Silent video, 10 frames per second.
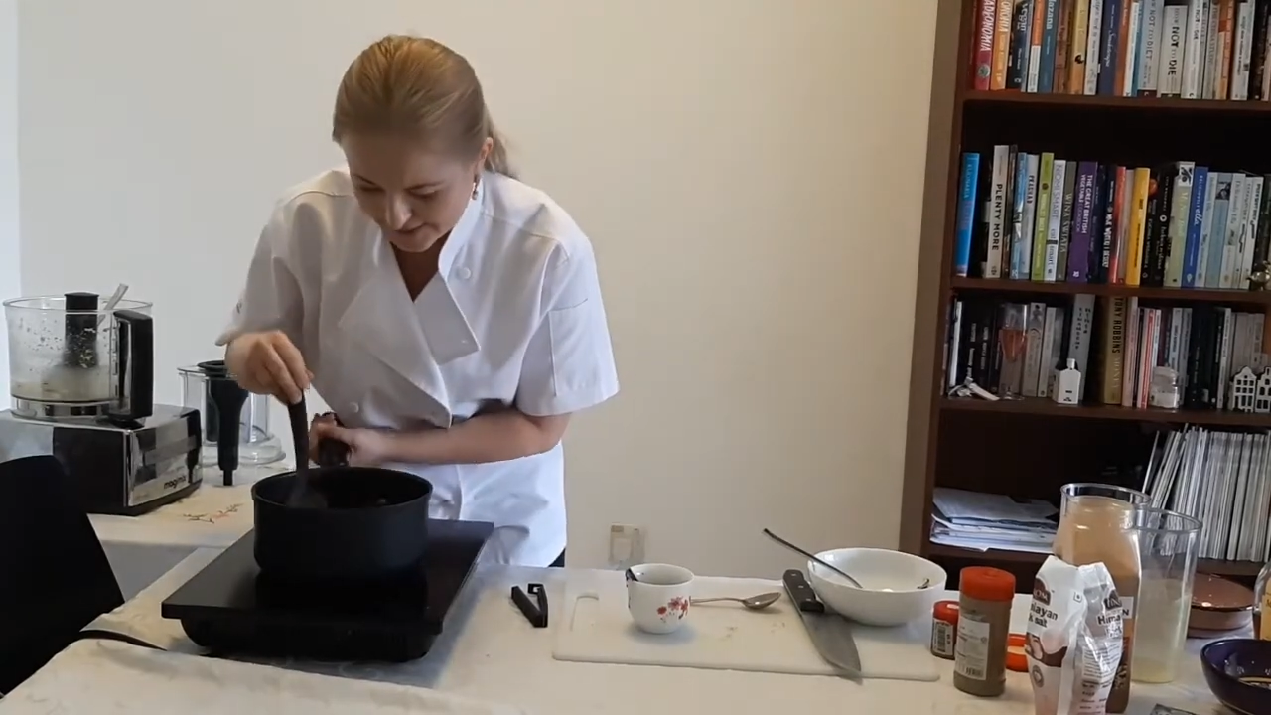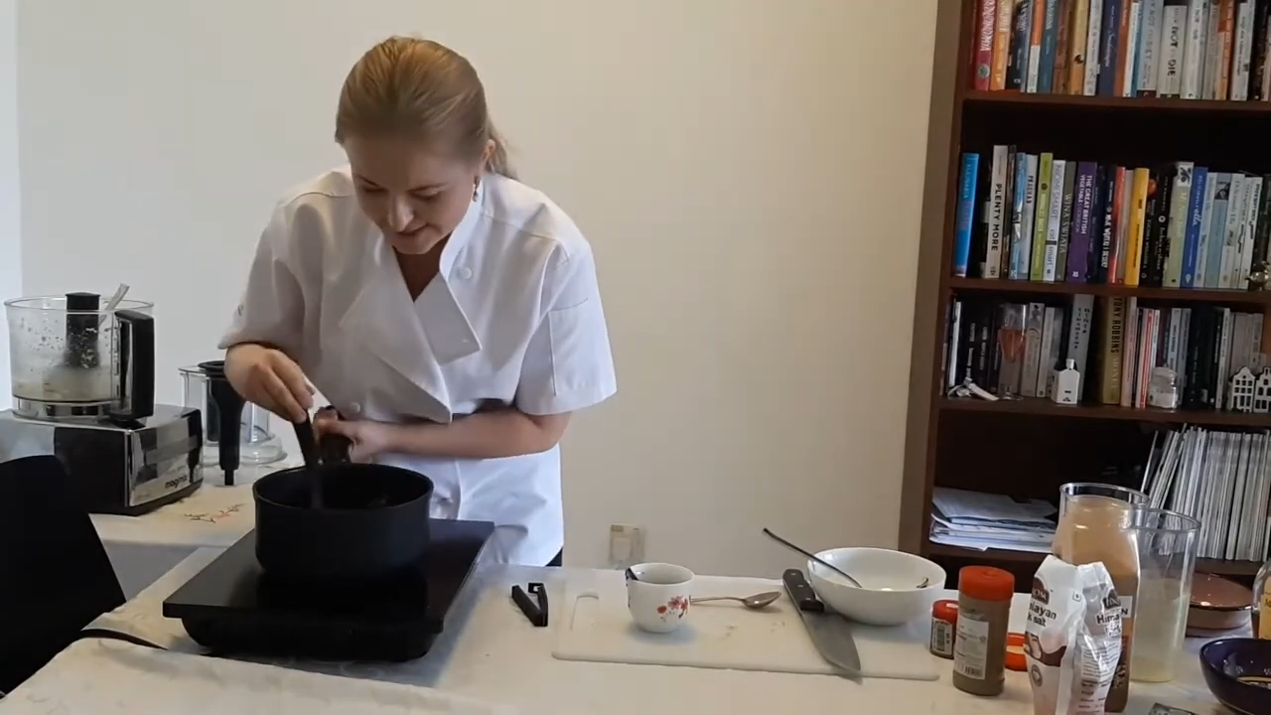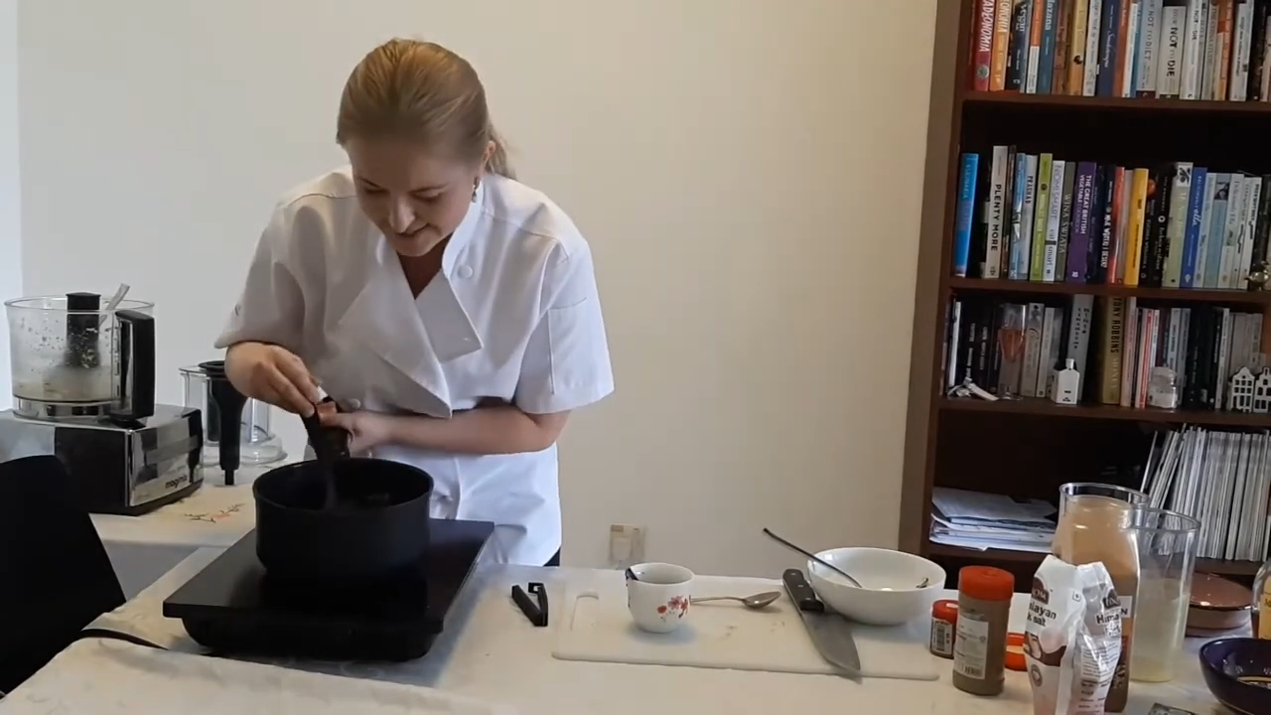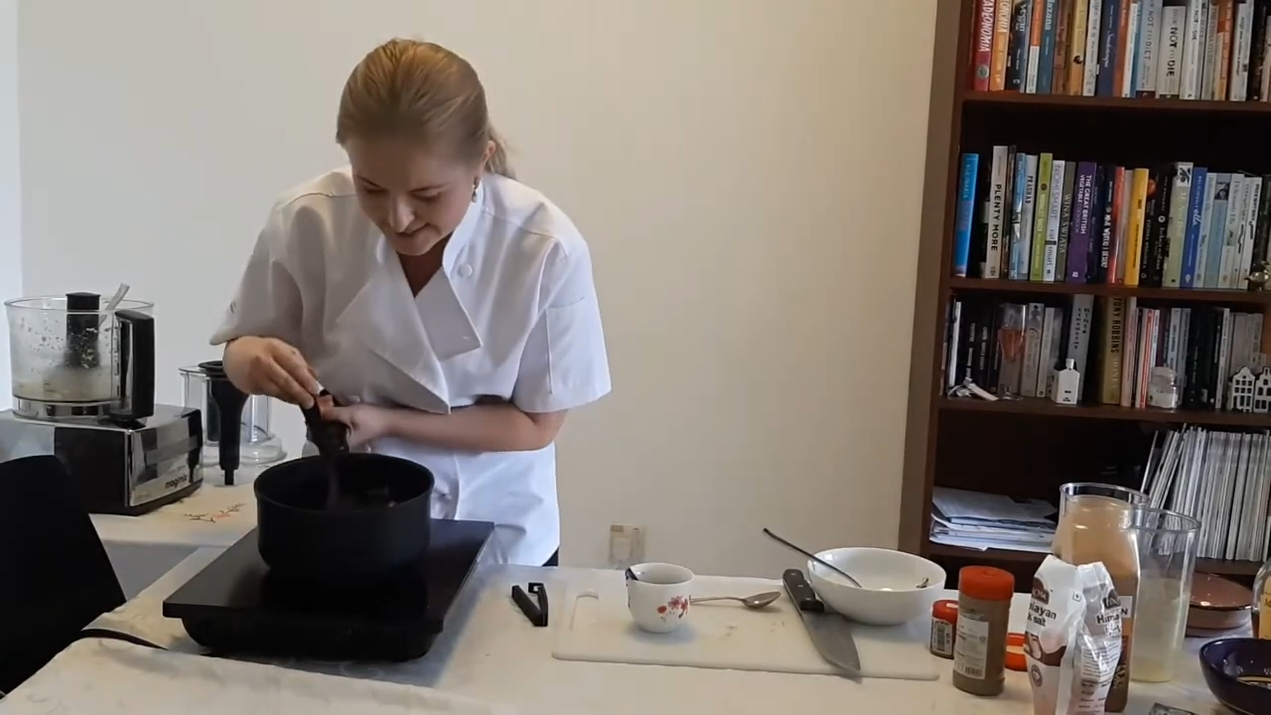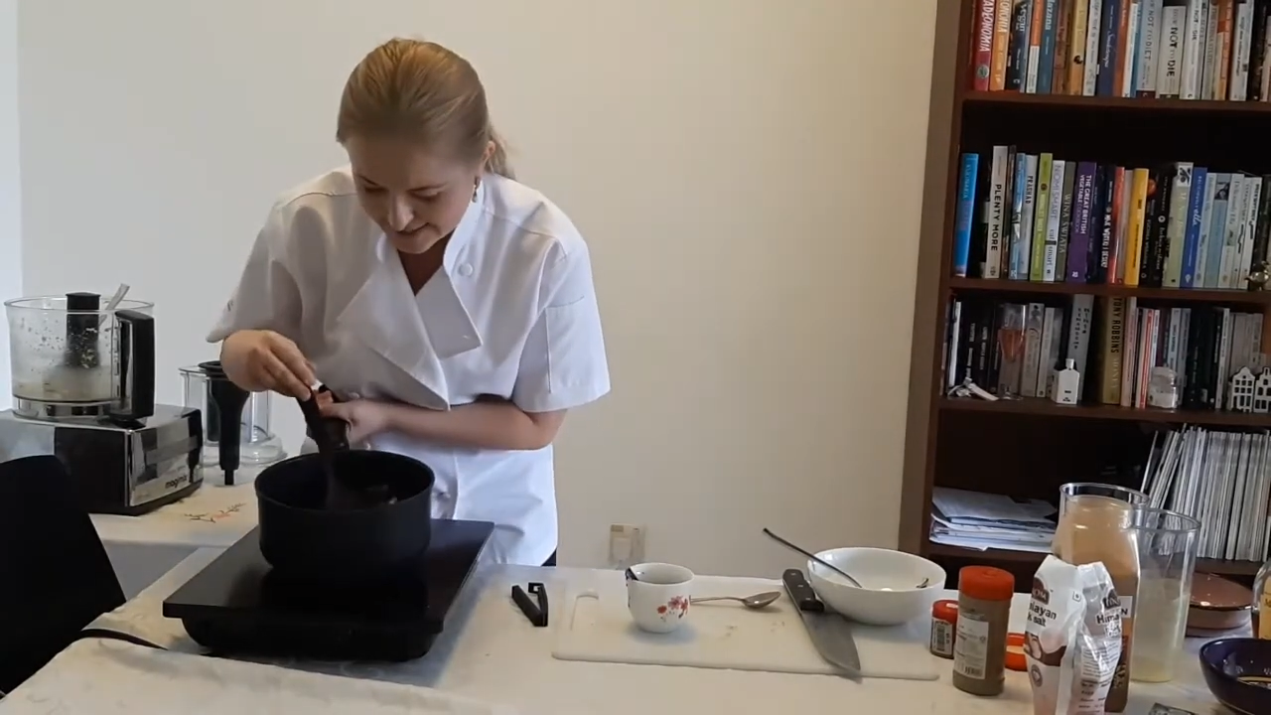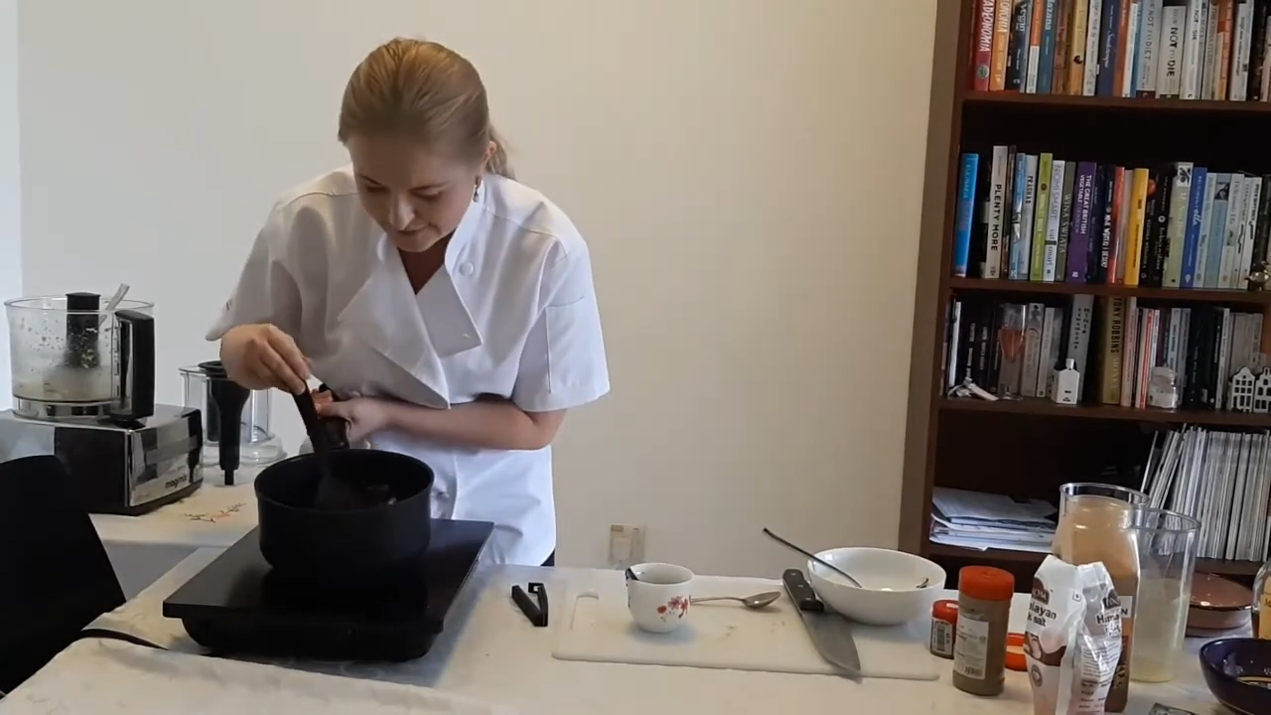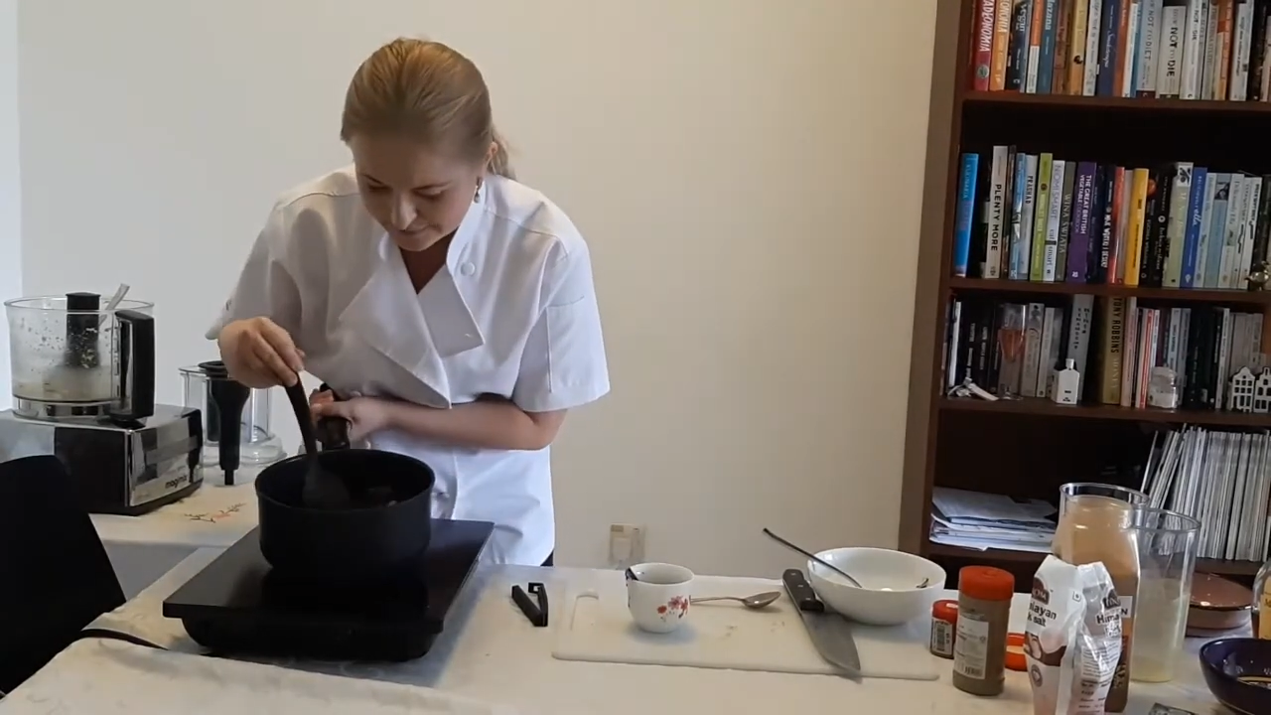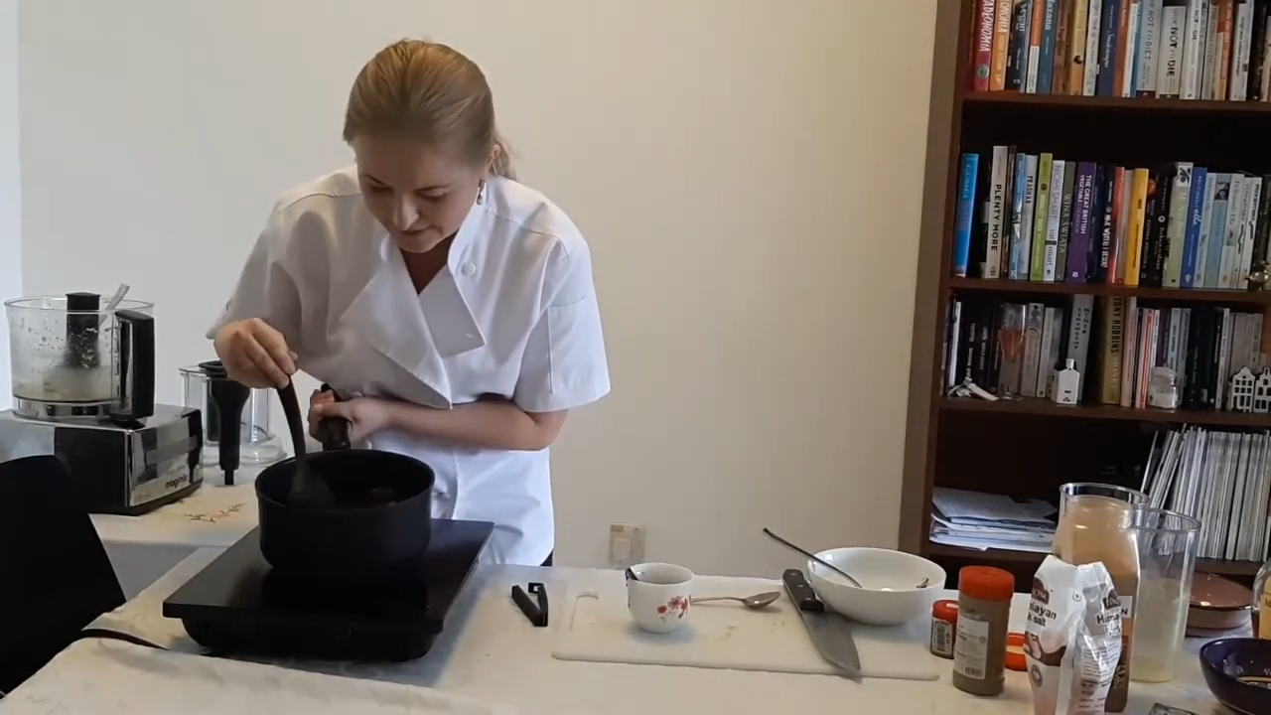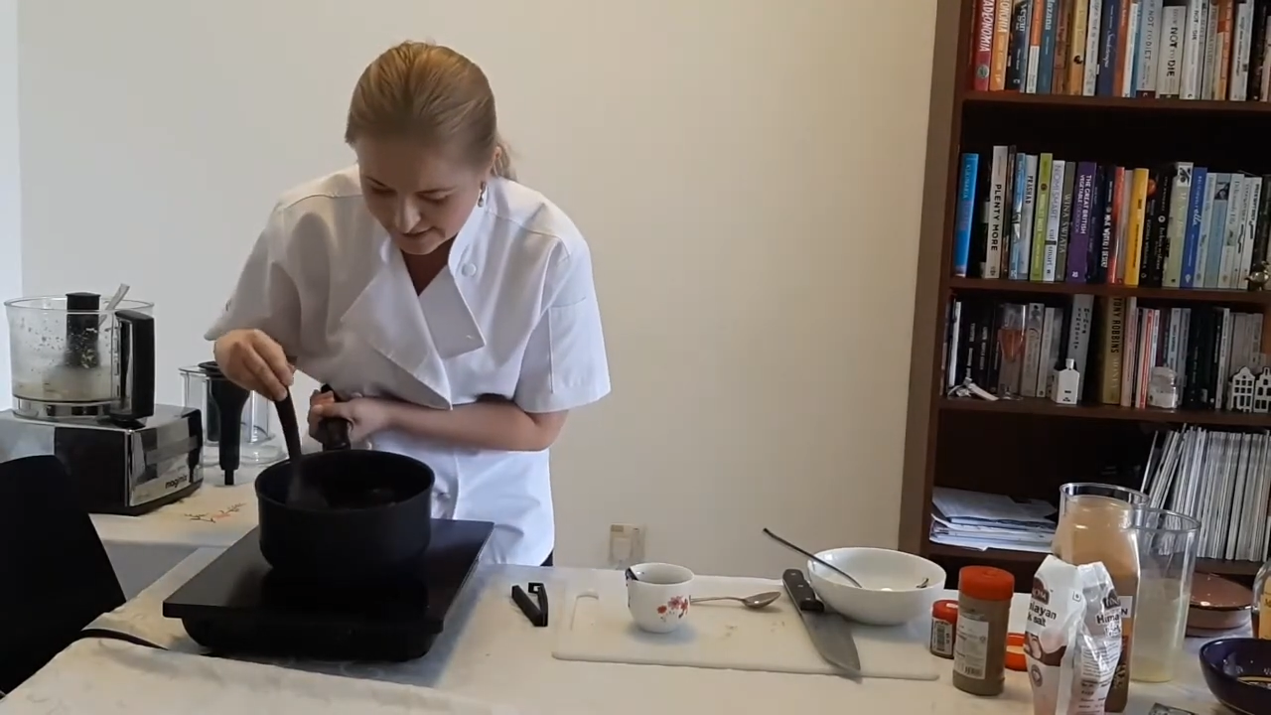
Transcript: can see